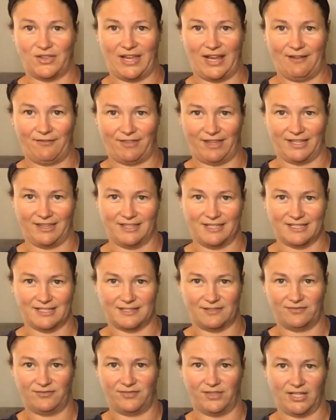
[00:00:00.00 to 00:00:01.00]
so they have like
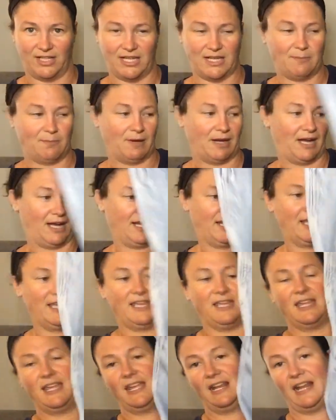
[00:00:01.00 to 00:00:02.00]
this funky
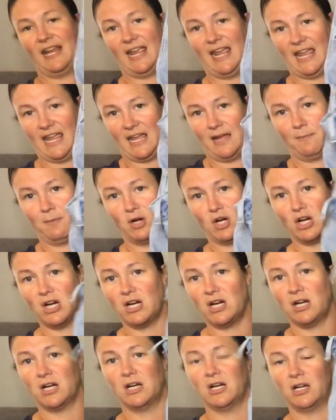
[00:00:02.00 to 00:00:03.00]
pocket and a
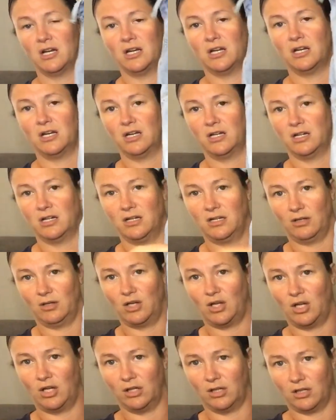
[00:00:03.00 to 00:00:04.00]
hammer
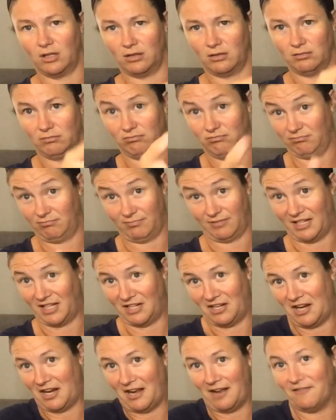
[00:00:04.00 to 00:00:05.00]
hook.
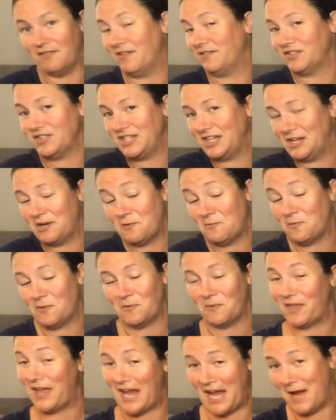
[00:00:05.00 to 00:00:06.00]
I, have never seen
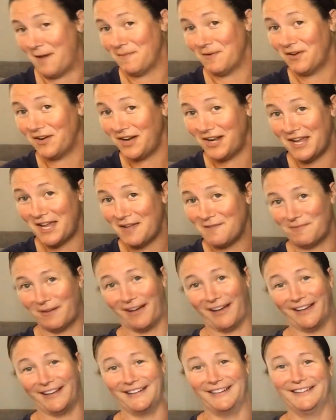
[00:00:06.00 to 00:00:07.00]
anyone with a hammer in it,
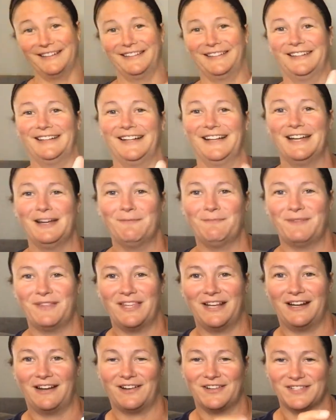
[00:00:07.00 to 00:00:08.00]
but
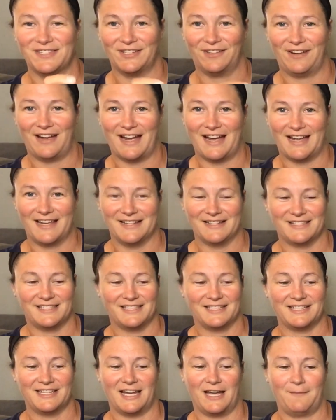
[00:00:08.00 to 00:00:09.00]
but then it also has
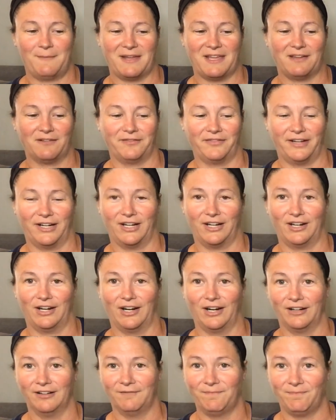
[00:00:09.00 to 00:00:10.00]
the Tommy
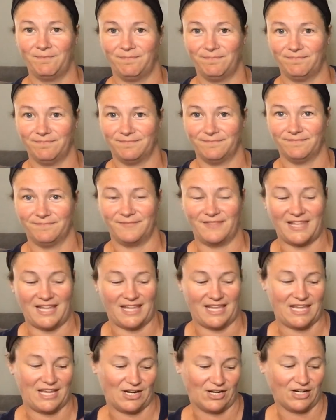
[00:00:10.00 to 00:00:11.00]
Hilfiger
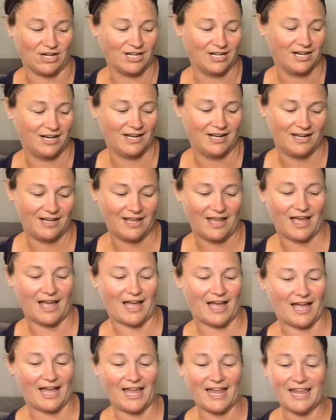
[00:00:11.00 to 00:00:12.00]
thing here.
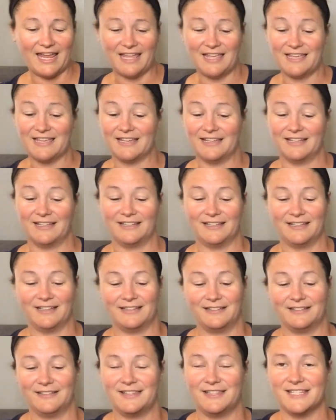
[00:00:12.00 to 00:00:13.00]
I
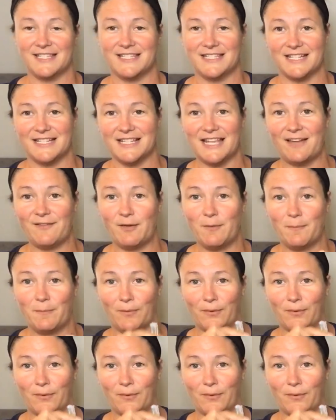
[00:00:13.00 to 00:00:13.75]
this does have a